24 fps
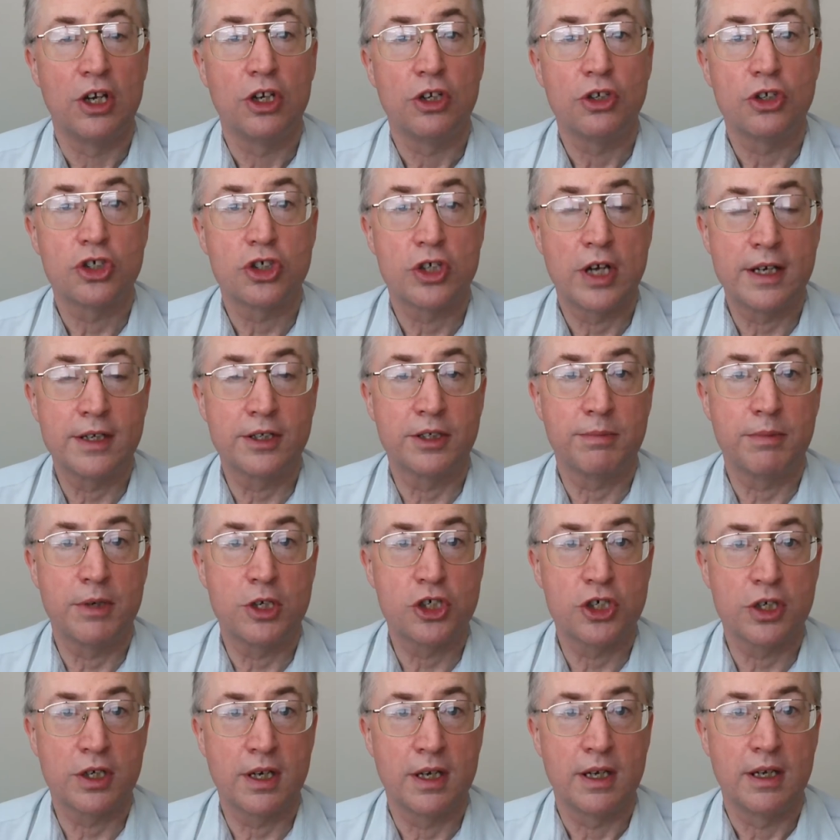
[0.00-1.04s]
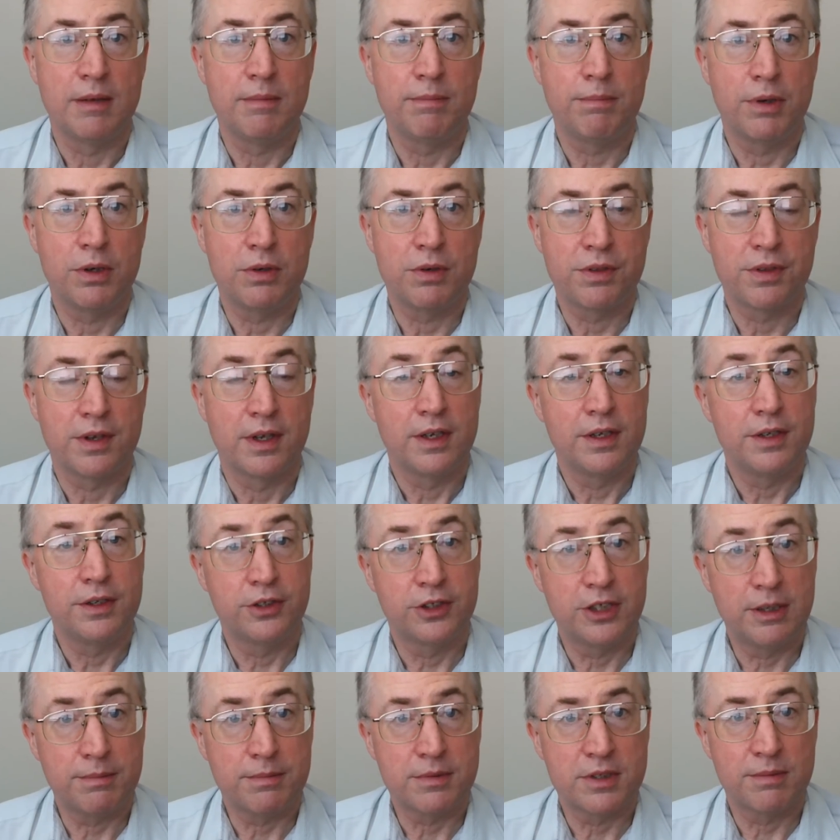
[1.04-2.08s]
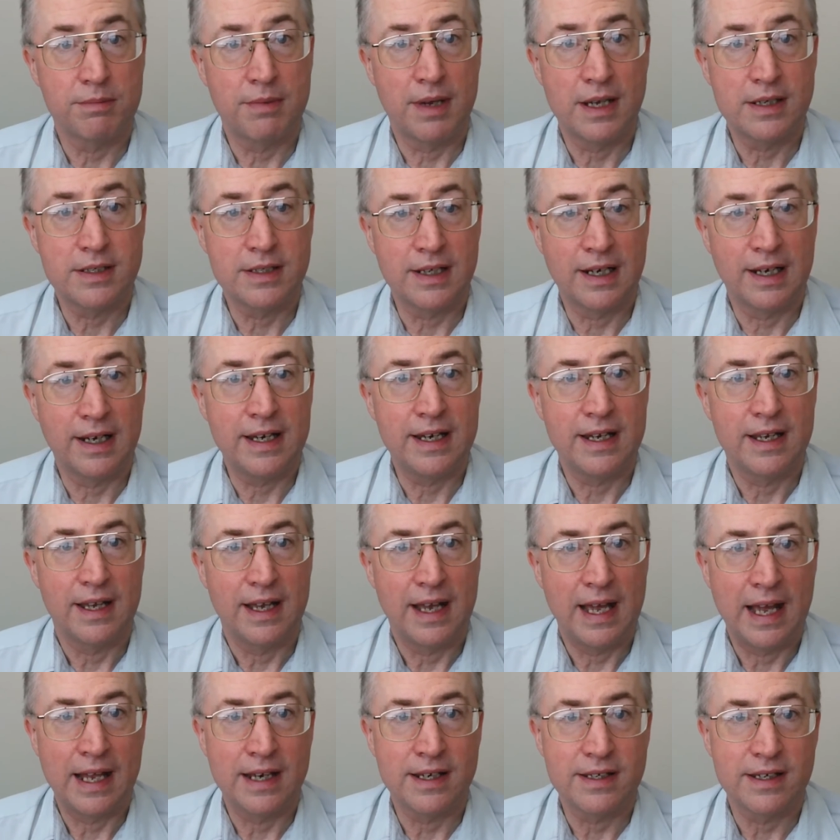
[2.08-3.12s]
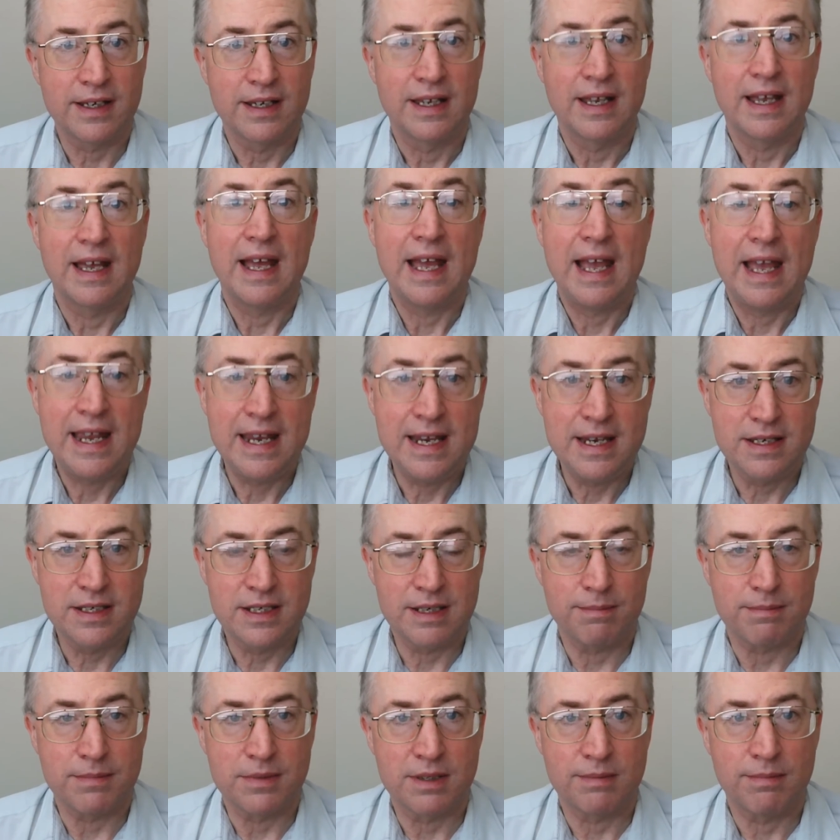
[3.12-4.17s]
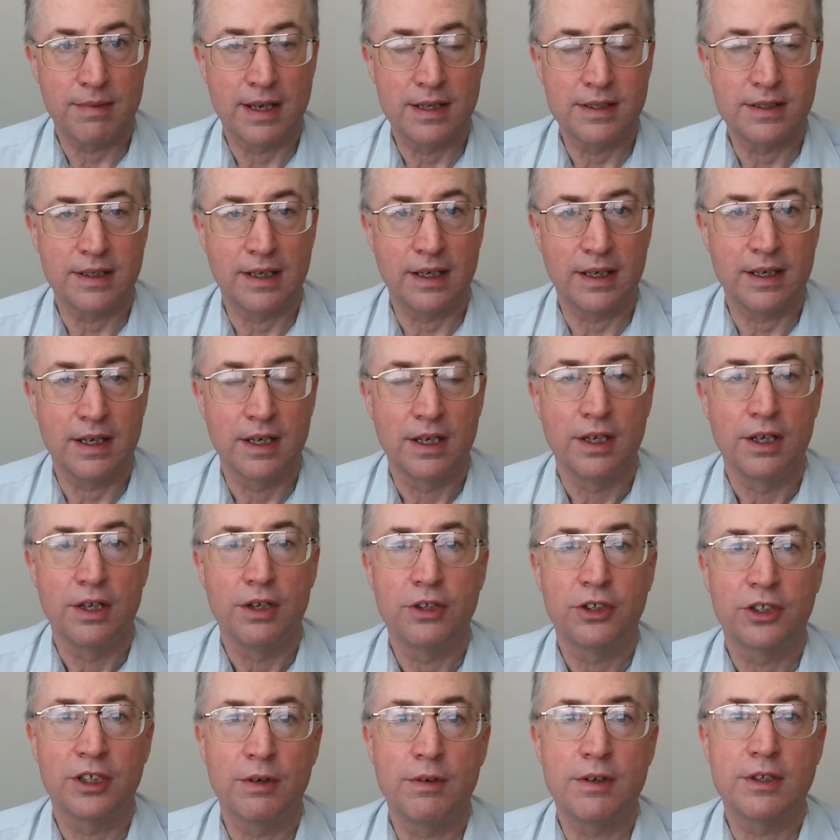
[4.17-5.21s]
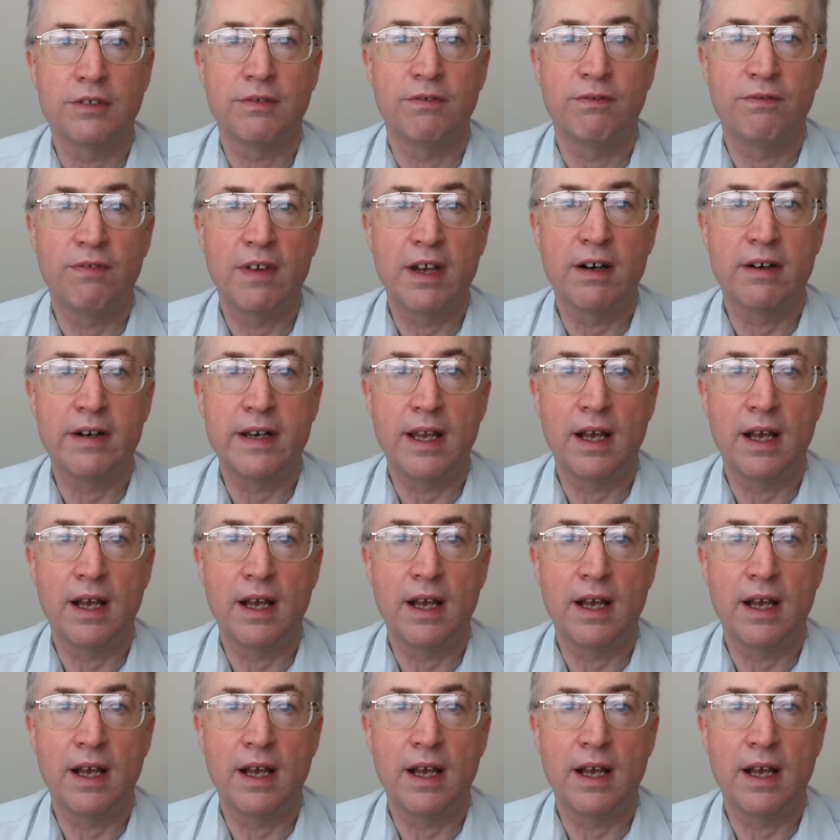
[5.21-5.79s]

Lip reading: Transmission both symptomatically and asymptomatically. So it's very